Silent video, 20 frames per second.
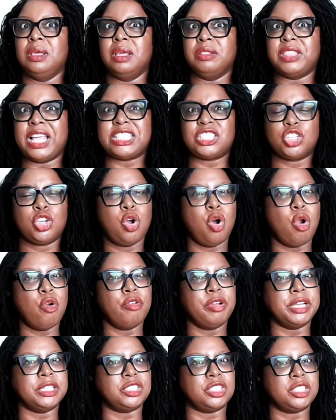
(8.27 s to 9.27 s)
That's
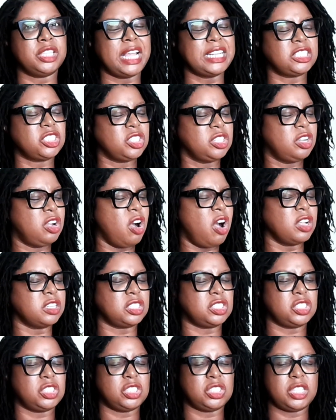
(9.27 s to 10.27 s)
courage, that's guts,